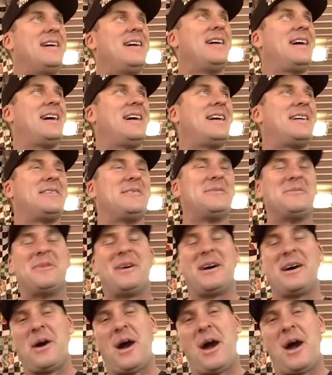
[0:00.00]
um,
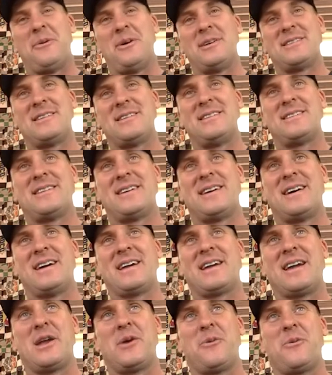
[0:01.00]
I, I, wasn't
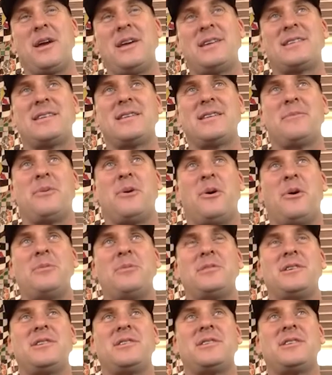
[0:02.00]
uh, kind of wasted the pole
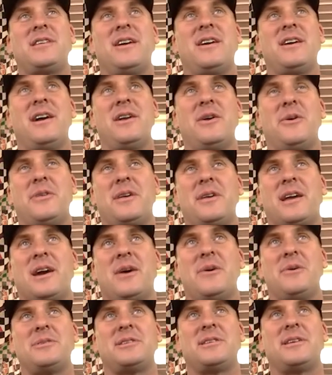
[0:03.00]
position there. I don't think
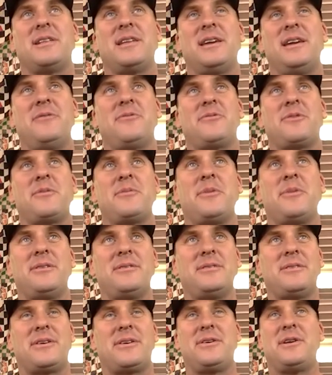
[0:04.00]
I was in the lead for
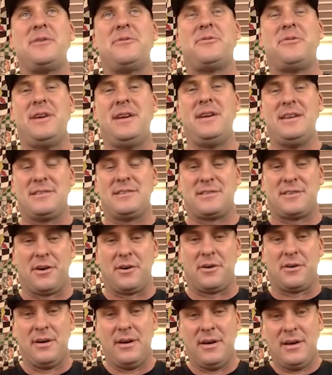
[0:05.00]
about 30 feet.
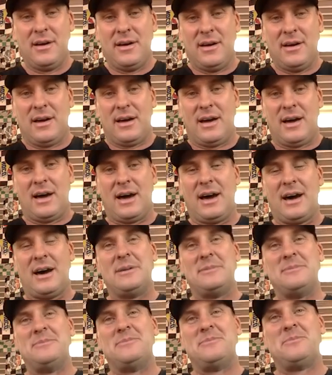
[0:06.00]
So
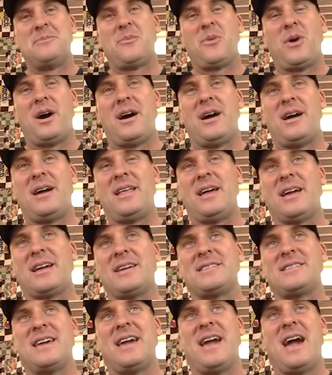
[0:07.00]
um, I, like I
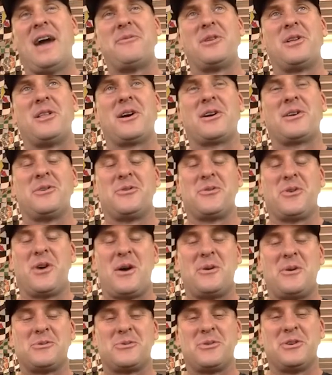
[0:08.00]
say, having the luck of the
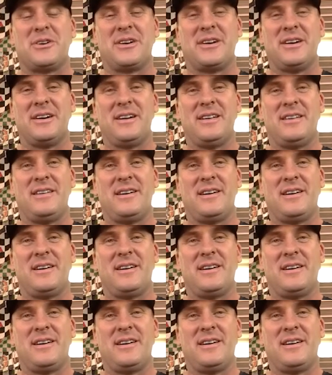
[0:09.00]
draw was real good.